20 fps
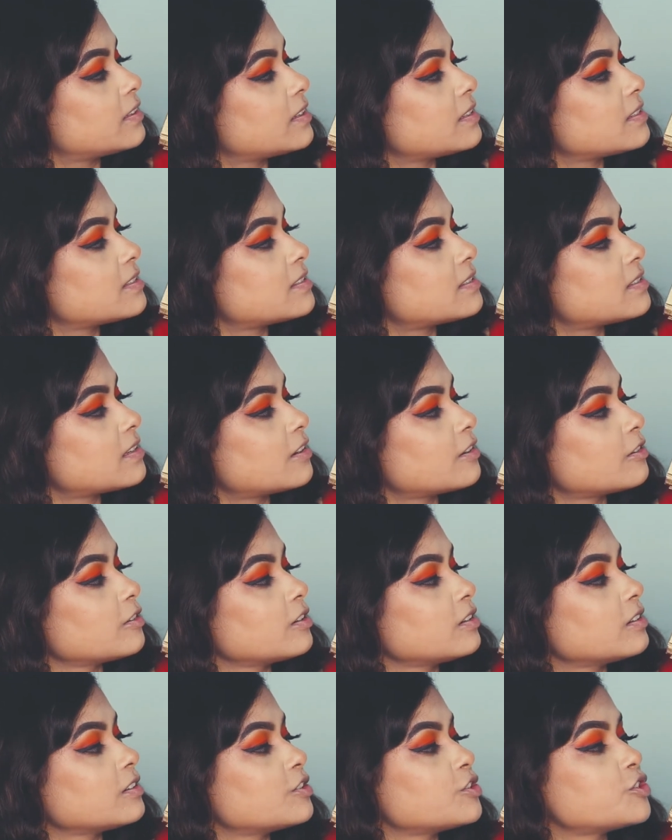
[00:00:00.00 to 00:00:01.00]
this
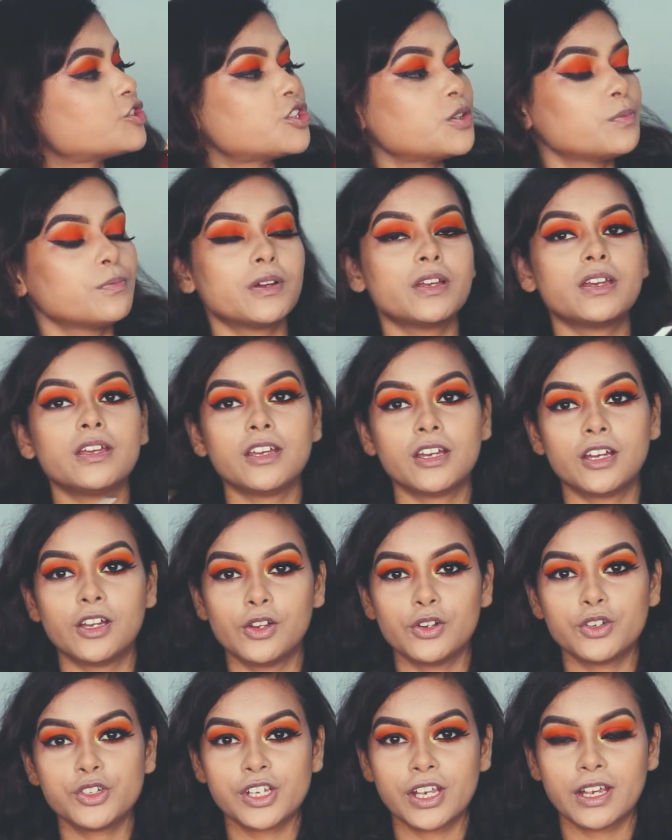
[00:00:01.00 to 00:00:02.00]
shimmery
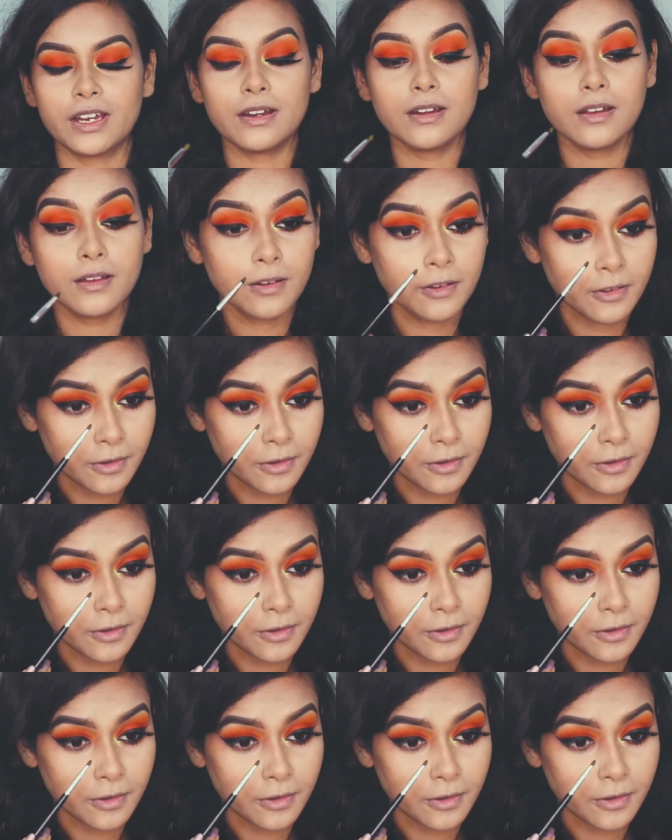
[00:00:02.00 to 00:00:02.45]
yellow shade.